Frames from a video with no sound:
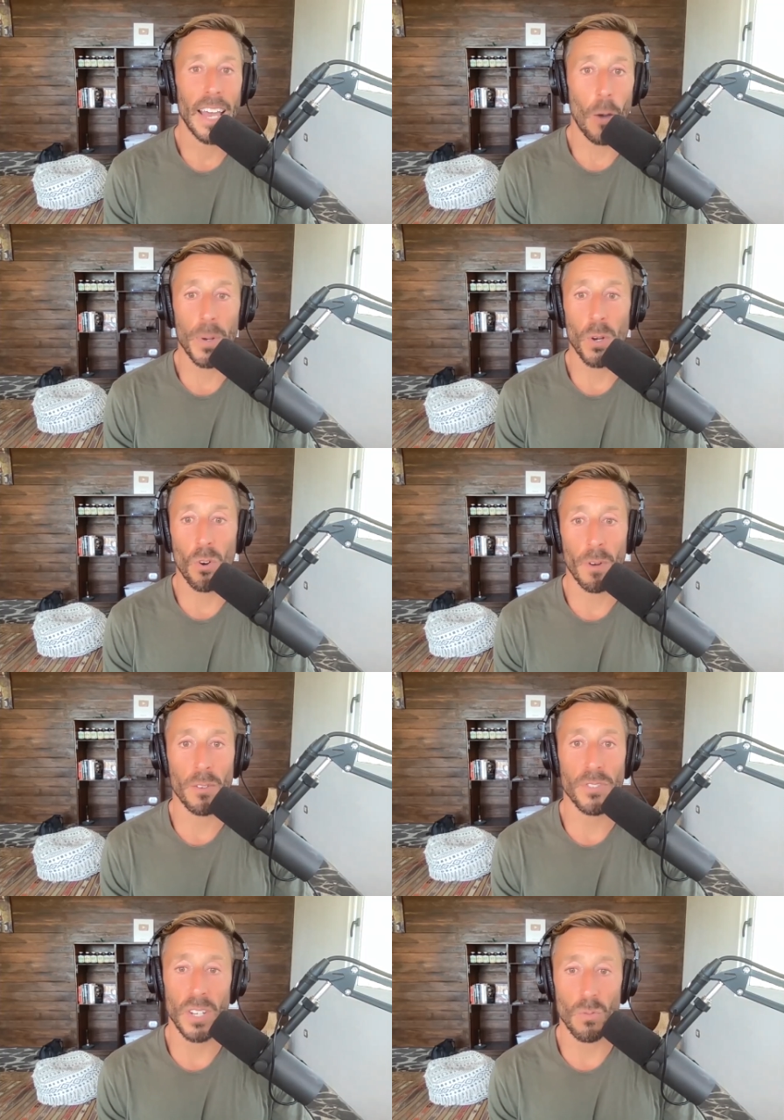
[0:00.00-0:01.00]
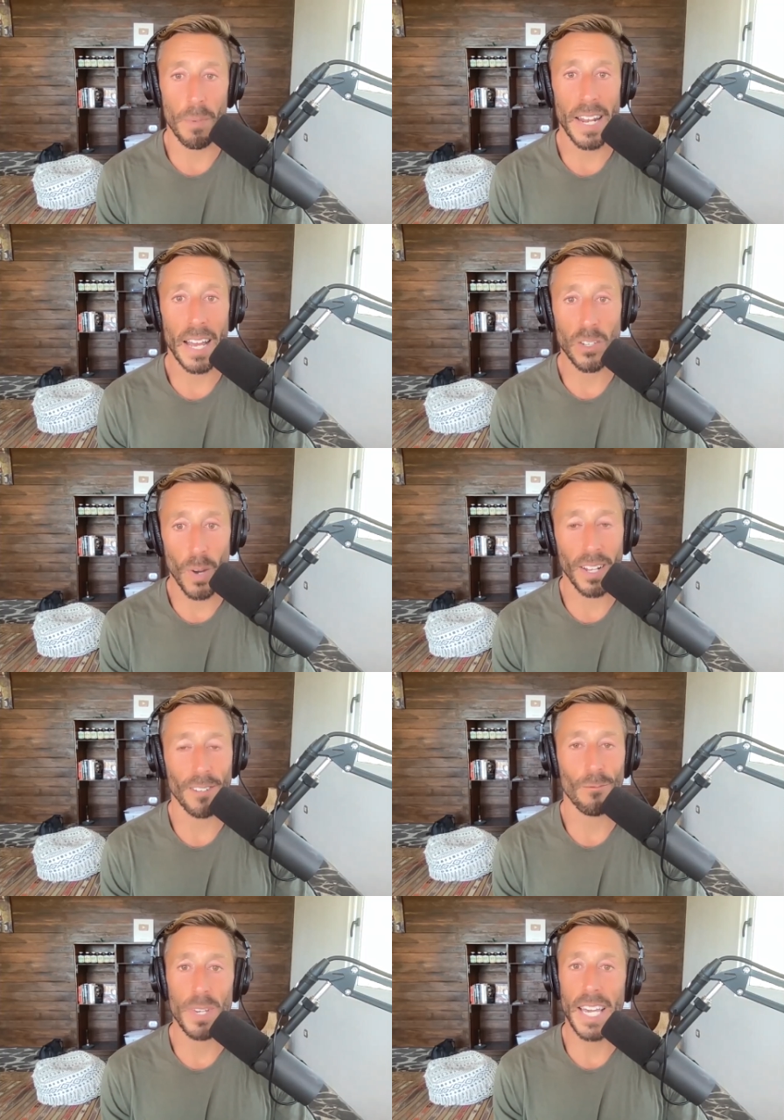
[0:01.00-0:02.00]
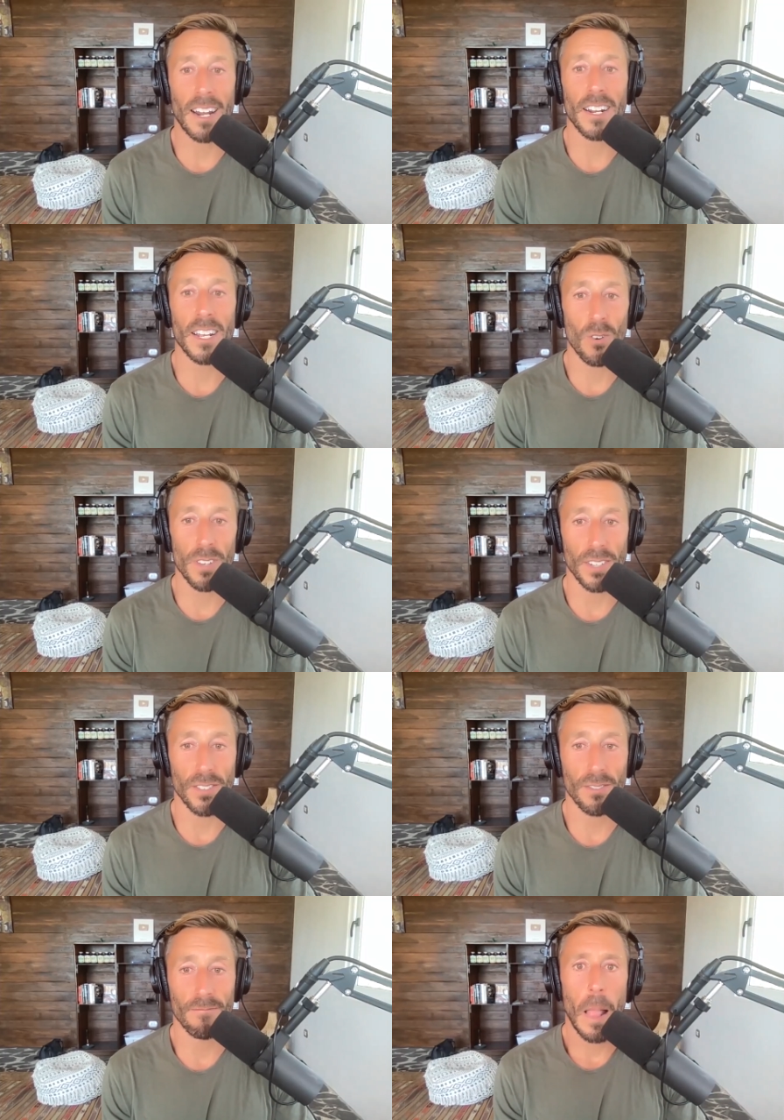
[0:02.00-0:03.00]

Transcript: helping hormones in women as well. We cannot ignore this.